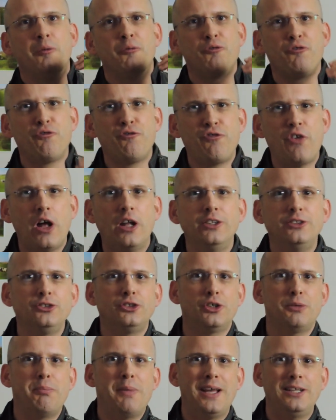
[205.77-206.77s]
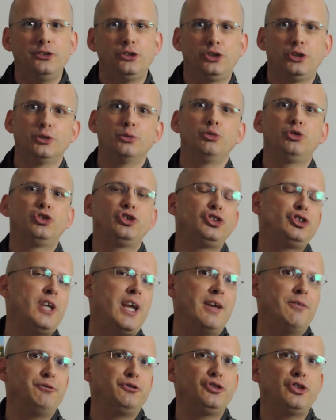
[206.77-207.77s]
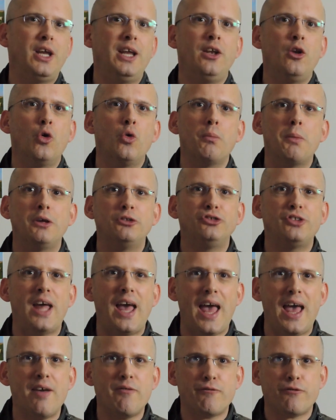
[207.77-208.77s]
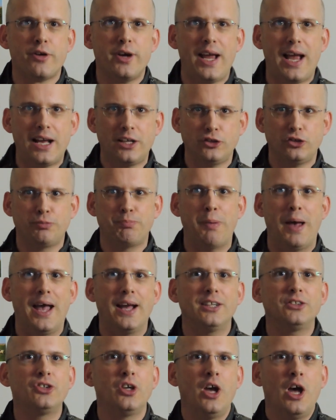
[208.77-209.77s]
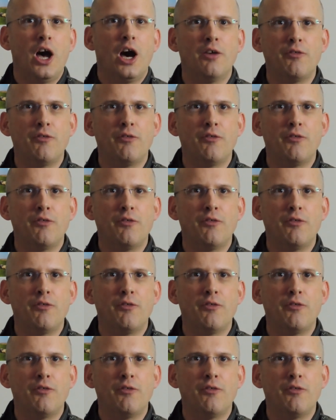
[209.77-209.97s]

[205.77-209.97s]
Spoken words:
fundamental shifts in almost every aspect